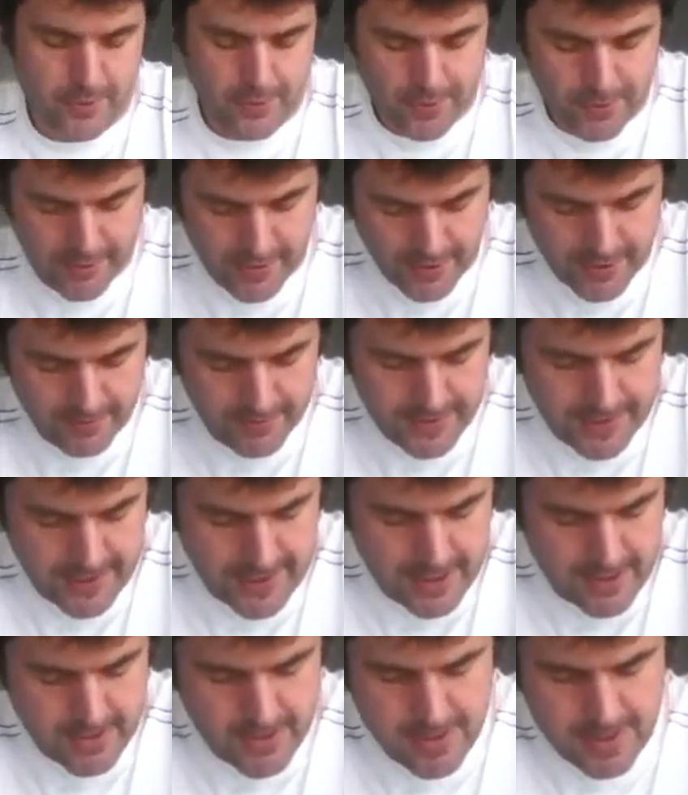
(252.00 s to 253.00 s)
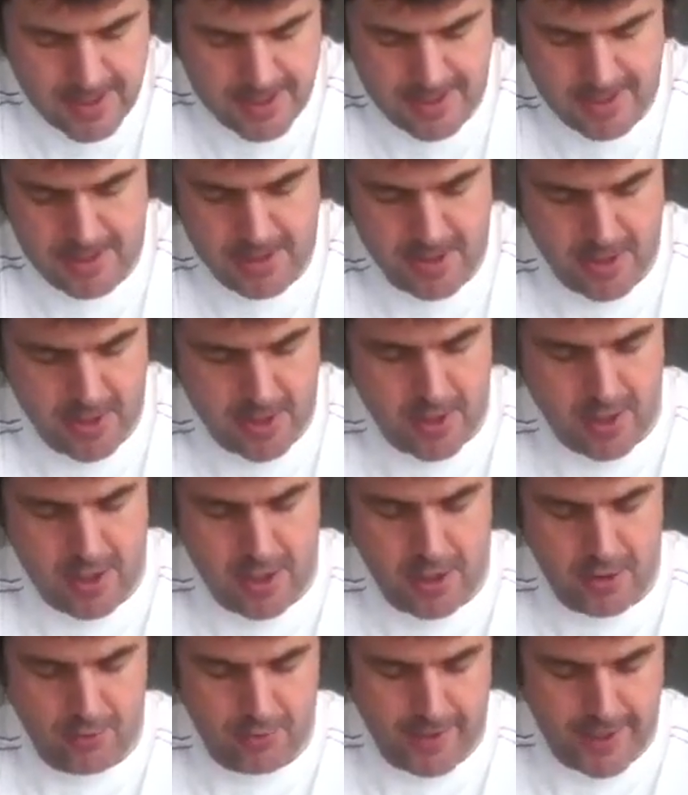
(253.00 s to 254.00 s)
You come down,
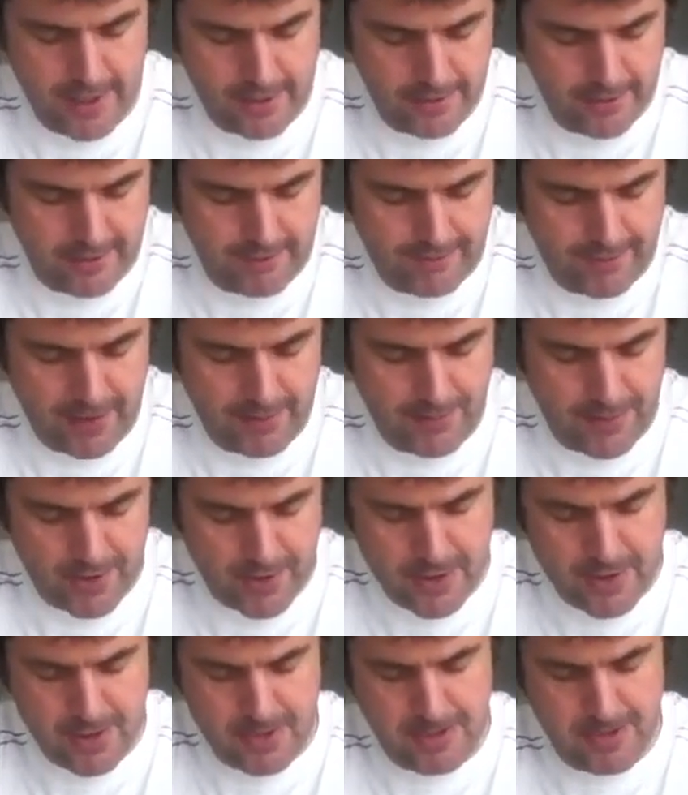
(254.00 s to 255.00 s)
around the flipper,